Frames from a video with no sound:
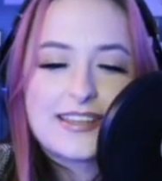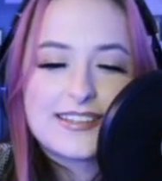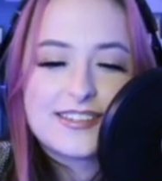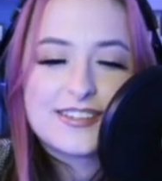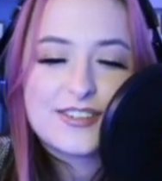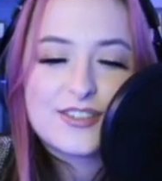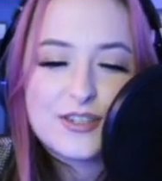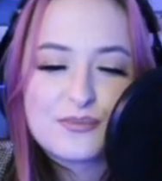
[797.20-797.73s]

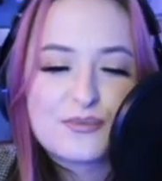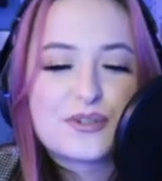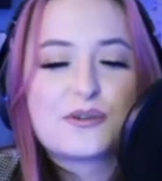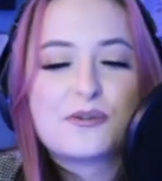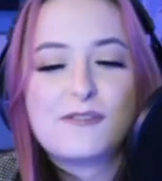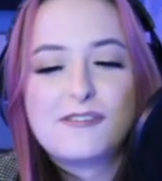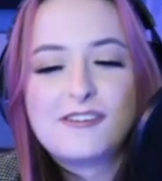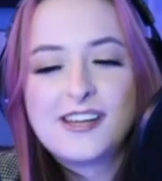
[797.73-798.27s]
Super
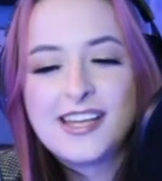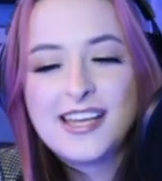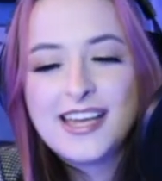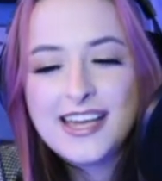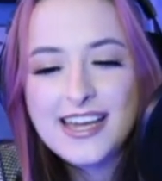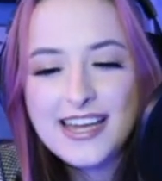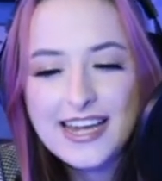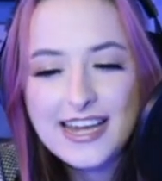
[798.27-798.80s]
cool.
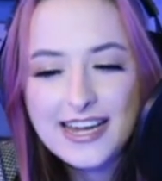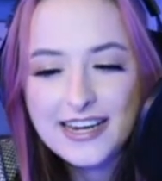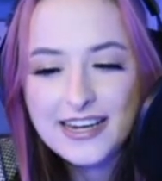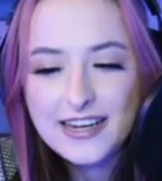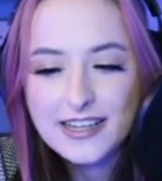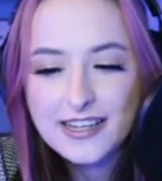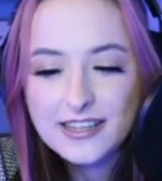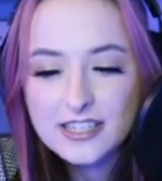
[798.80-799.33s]

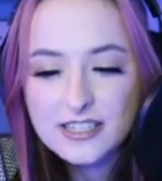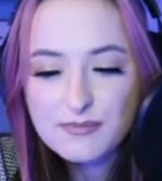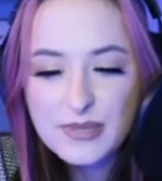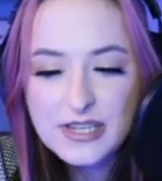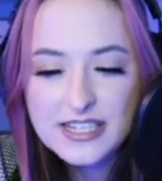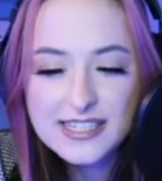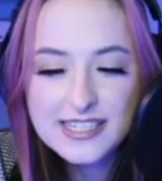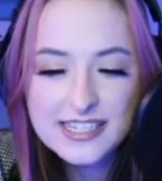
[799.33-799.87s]
And this
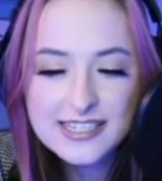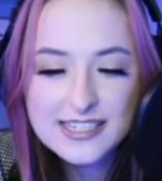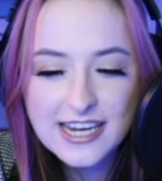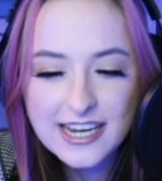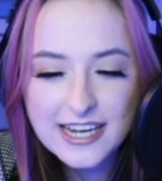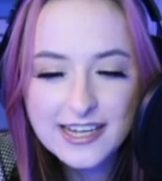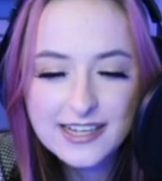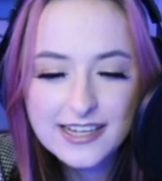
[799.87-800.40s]
beat did
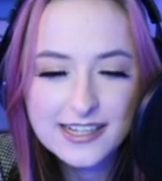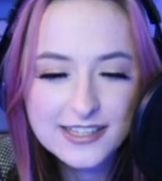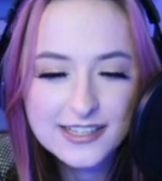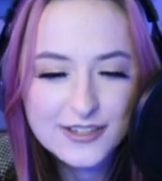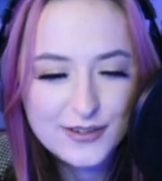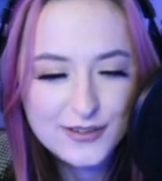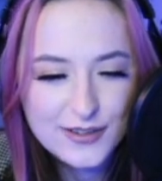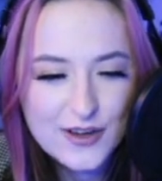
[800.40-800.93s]
take a
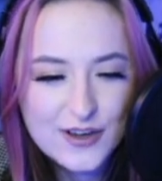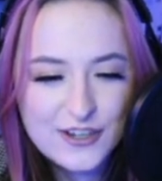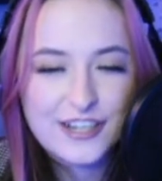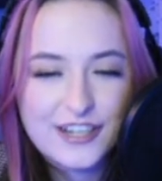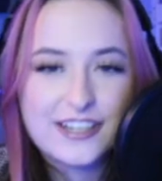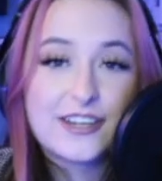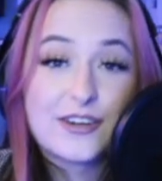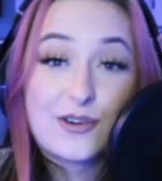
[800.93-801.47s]
little
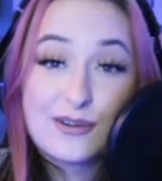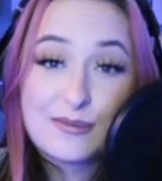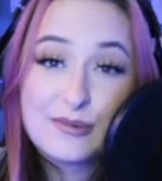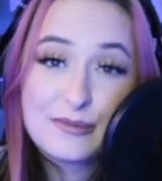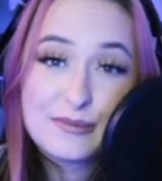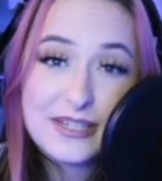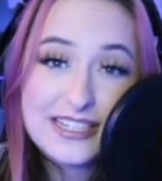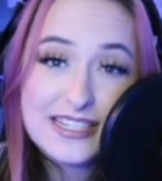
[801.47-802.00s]
longer than
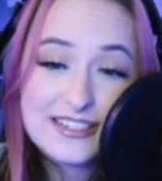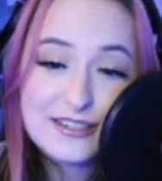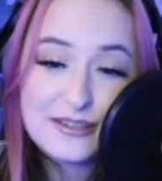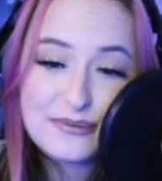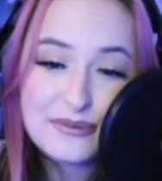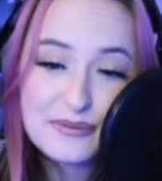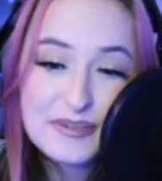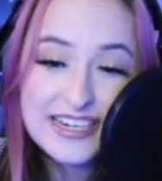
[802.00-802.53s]
normal beats do
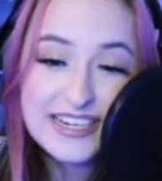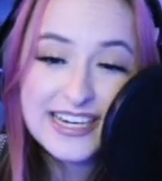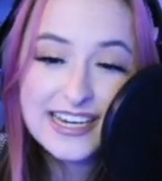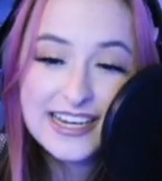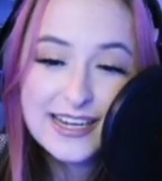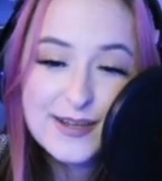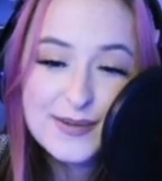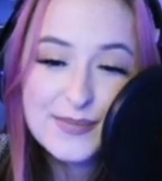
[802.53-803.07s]
for me,
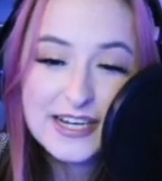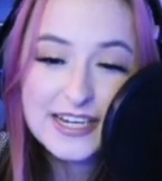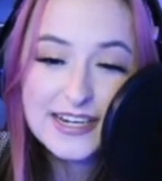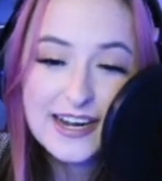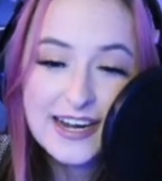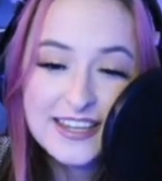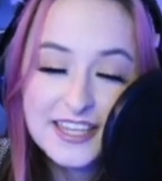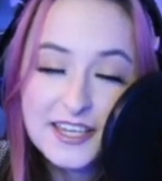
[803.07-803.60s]
but
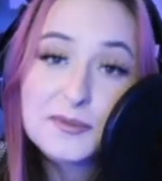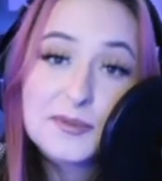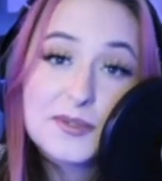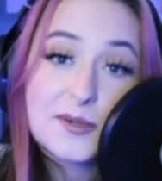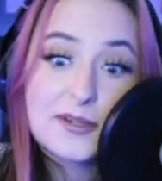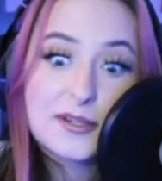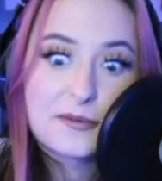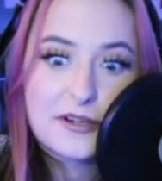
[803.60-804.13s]
I think it was
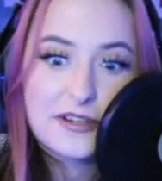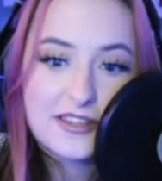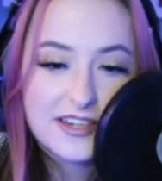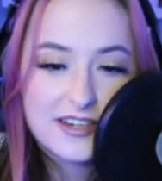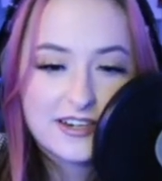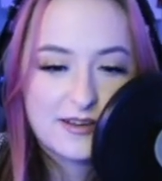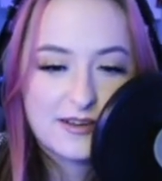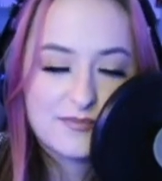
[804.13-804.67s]
totally worth
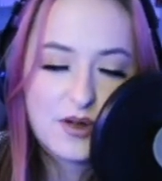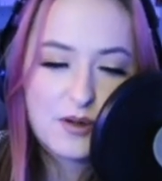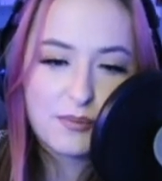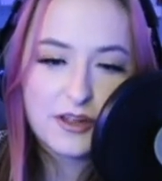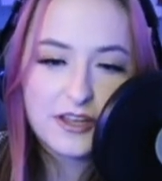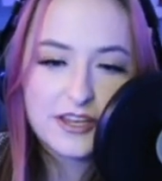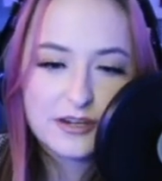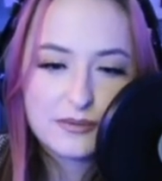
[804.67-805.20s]
it. I'll
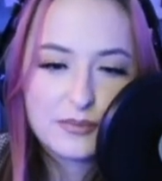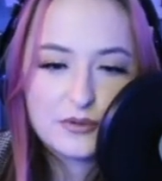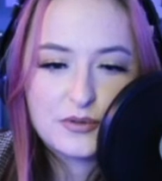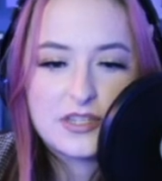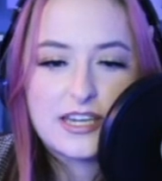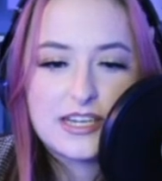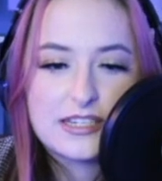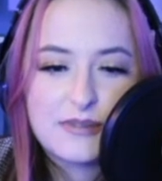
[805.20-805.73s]
probably end up
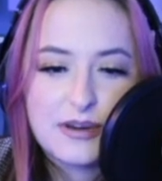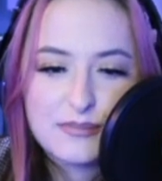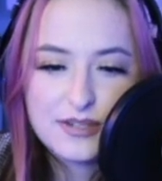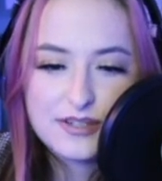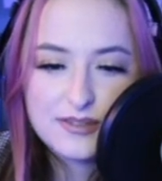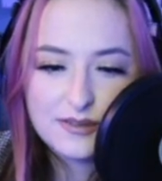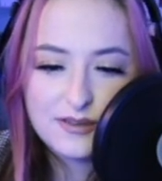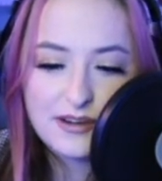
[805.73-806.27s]
posting it to my
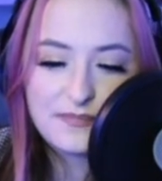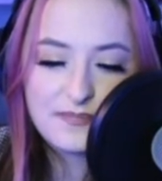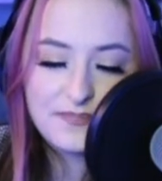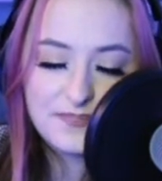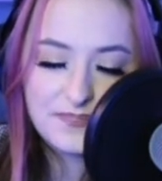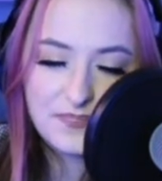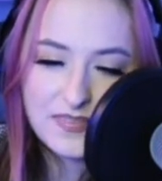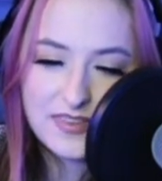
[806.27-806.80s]
beat store,
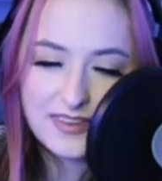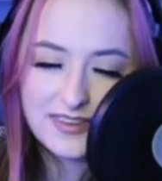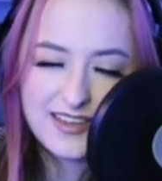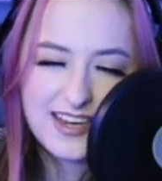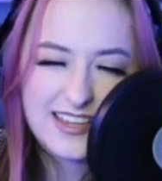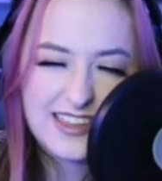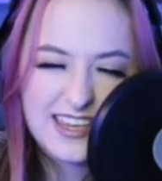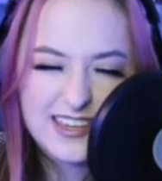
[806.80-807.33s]

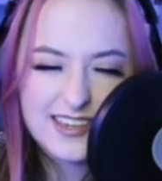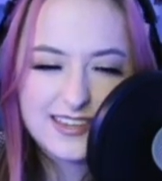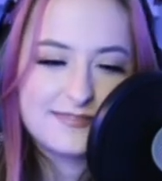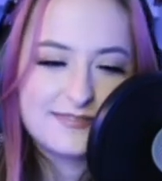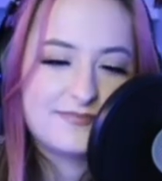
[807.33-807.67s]
I think.